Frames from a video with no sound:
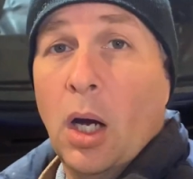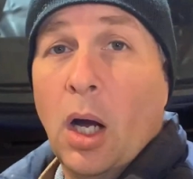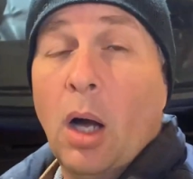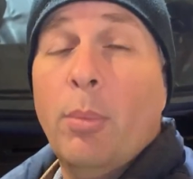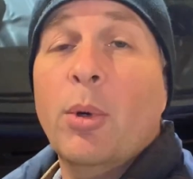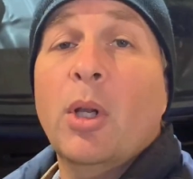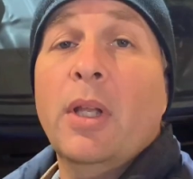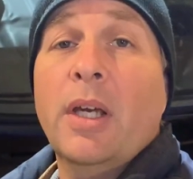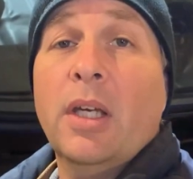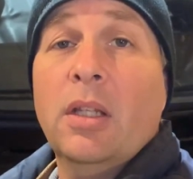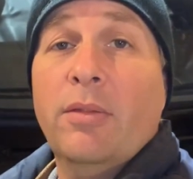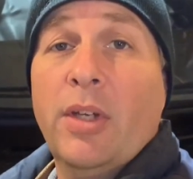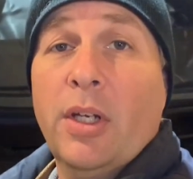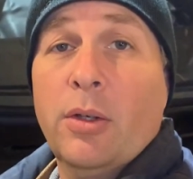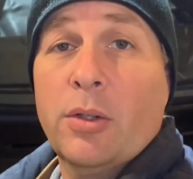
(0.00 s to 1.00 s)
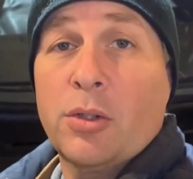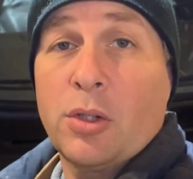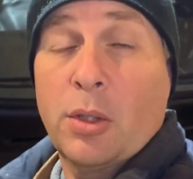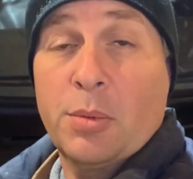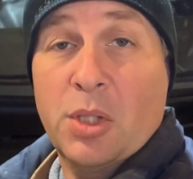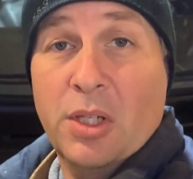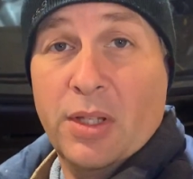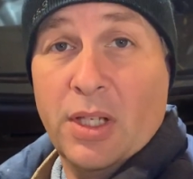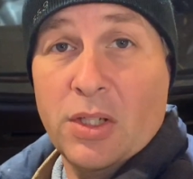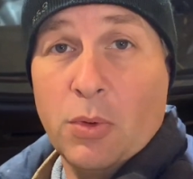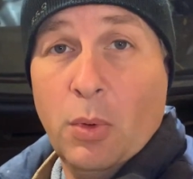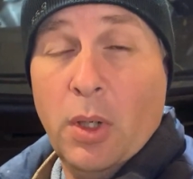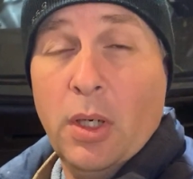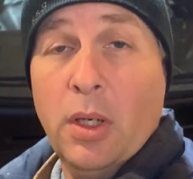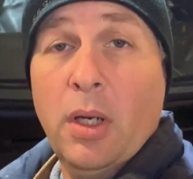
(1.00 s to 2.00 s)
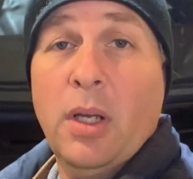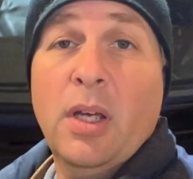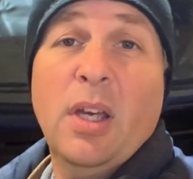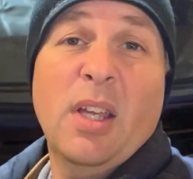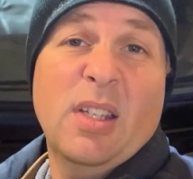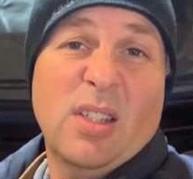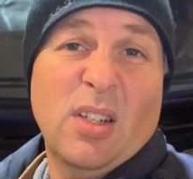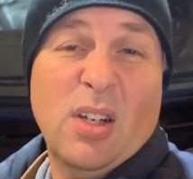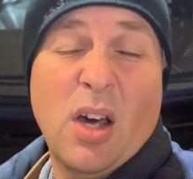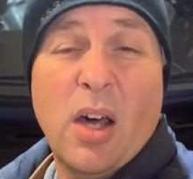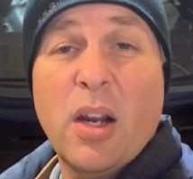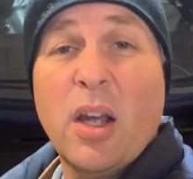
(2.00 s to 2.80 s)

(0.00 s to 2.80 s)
I'll put a link in the video description to this one. It's not a